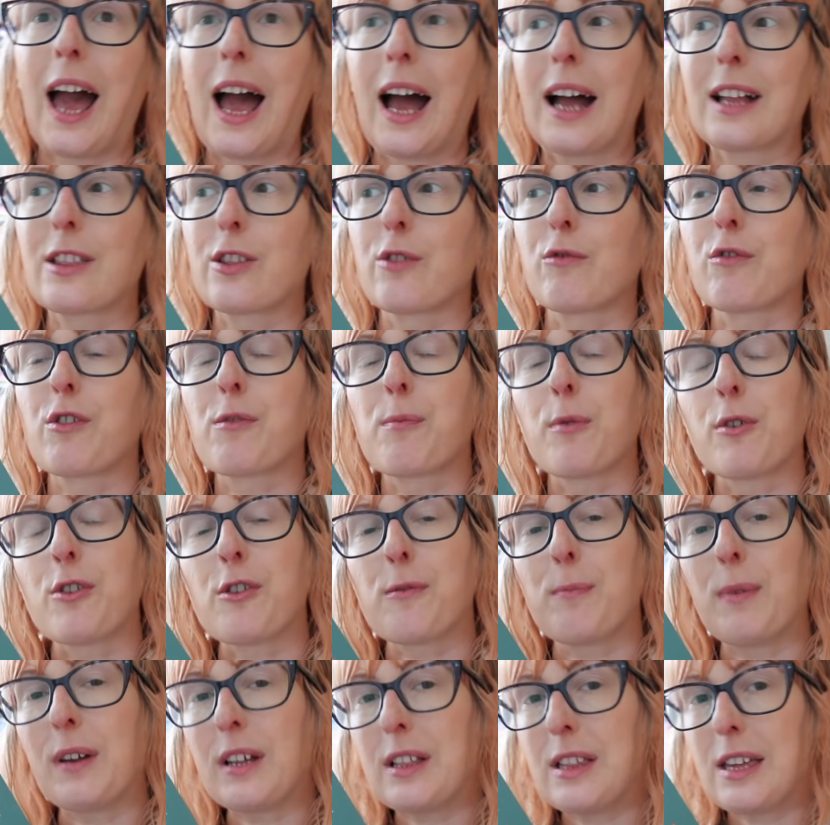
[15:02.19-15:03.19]
at the
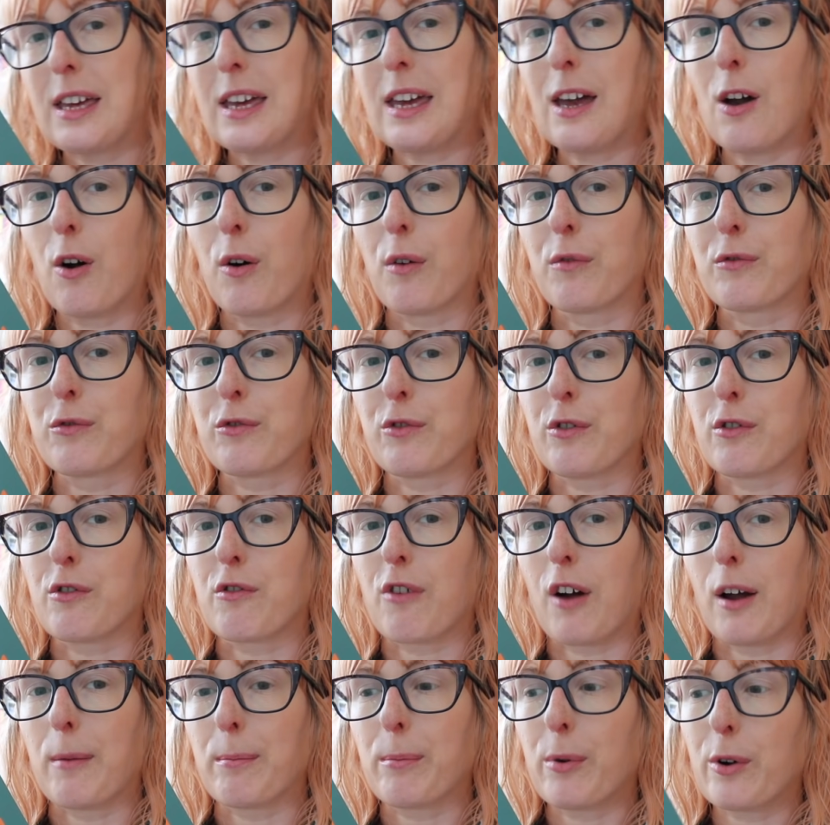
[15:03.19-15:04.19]
responsibility of true
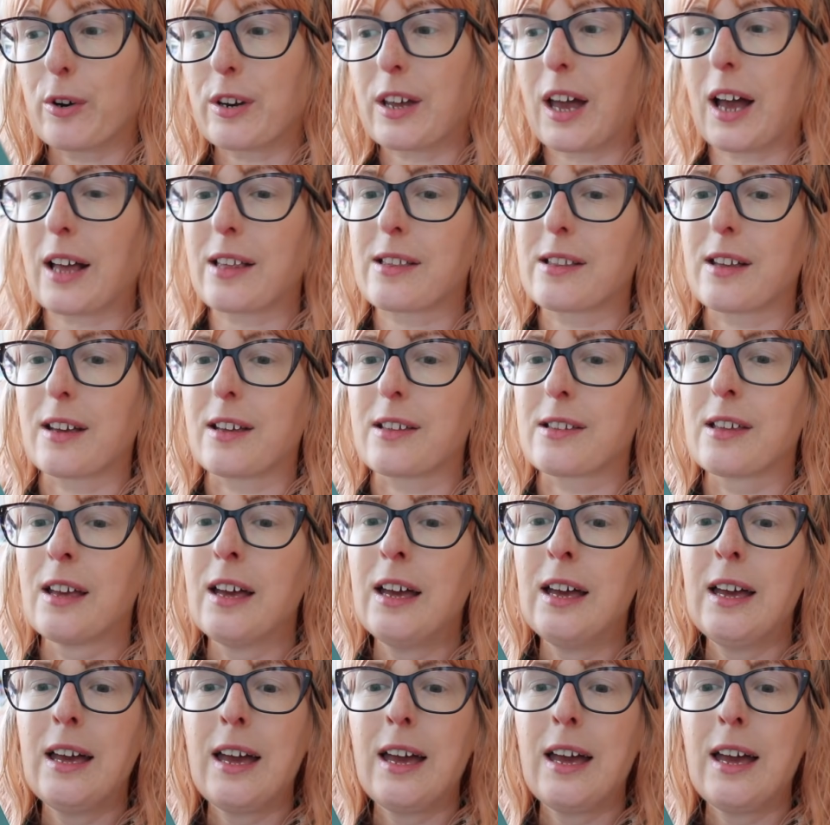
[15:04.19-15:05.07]
crime podcasters